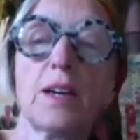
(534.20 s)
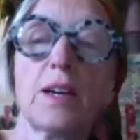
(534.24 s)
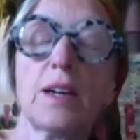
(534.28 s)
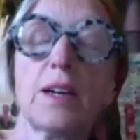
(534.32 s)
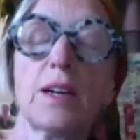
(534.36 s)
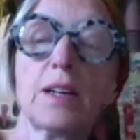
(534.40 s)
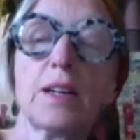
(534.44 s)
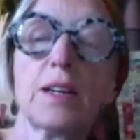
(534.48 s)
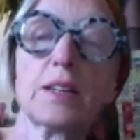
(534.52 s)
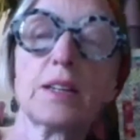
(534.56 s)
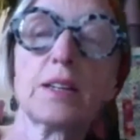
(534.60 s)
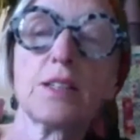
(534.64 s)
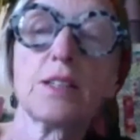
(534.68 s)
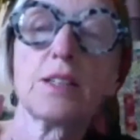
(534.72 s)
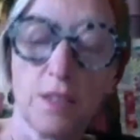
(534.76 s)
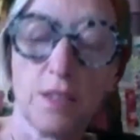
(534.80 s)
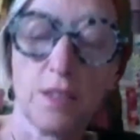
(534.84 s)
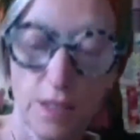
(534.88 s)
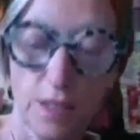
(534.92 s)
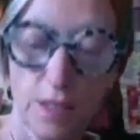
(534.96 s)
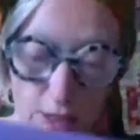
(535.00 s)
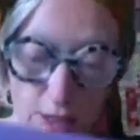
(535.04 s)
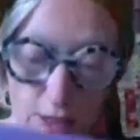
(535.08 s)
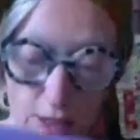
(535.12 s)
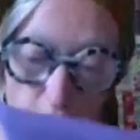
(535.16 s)
And
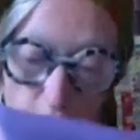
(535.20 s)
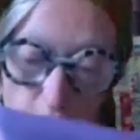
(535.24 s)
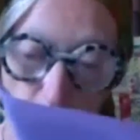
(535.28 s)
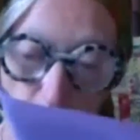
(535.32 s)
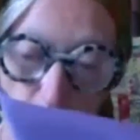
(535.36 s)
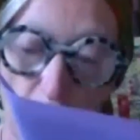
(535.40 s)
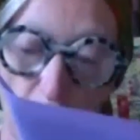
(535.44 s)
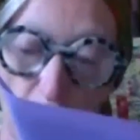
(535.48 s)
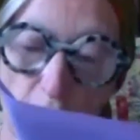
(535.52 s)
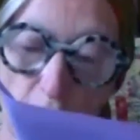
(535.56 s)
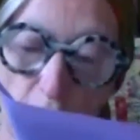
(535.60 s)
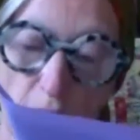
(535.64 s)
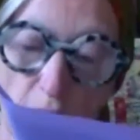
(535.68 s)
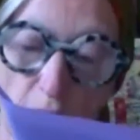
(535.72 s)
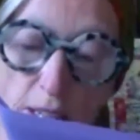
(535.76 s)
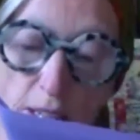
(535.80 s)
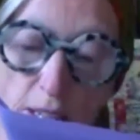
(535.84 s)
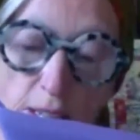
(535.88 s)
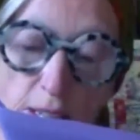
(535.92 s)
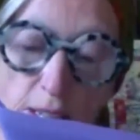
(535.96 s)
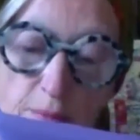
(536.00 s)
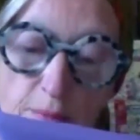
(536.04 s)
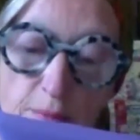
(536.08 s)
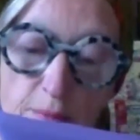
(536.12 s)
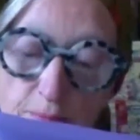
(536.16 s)

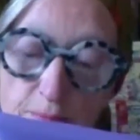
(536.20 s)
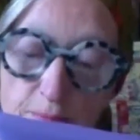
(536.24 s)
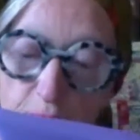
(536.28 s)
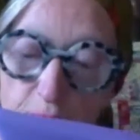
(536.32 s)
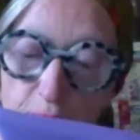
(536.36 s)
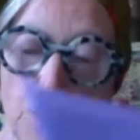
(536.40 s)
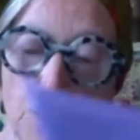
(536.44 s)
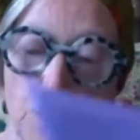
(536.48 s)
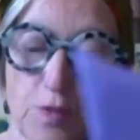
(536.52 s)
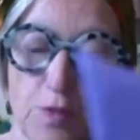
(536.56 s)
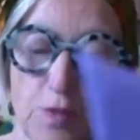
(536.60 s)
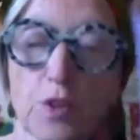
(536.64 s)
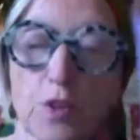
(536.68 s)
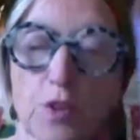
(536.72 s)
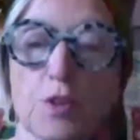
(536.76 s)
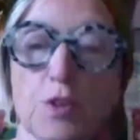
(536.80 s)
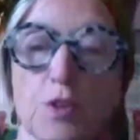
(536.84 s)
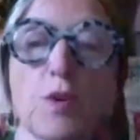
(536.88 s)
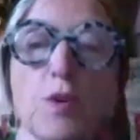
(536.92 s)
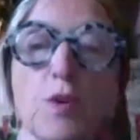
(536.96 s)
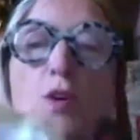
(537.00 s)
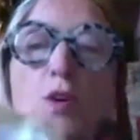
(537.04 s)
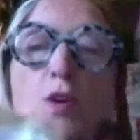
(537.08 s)
finally, you've got them